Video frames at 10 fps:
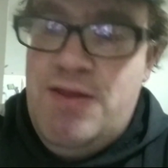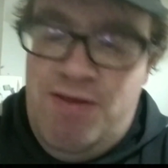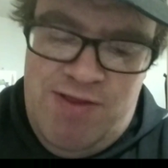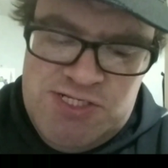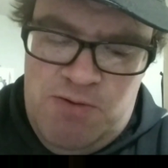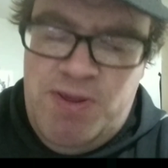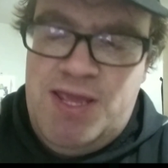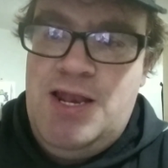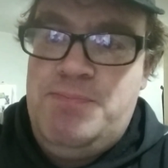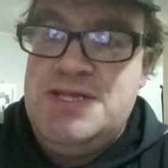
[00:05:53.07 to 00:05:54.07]
and they start
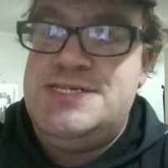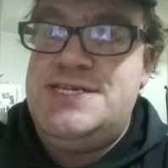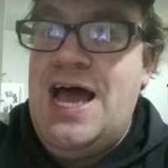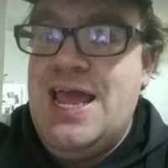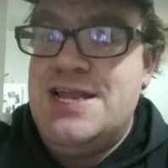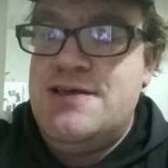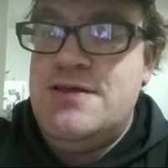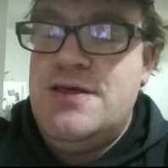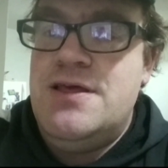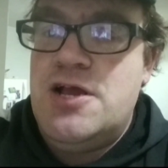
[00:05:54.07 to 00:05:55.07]
picking up these Diet
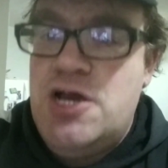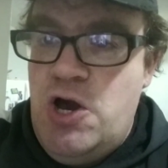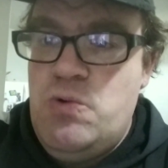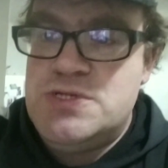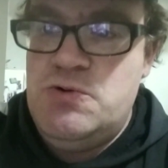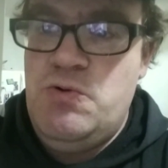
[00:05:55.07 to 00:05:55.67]
Cokes.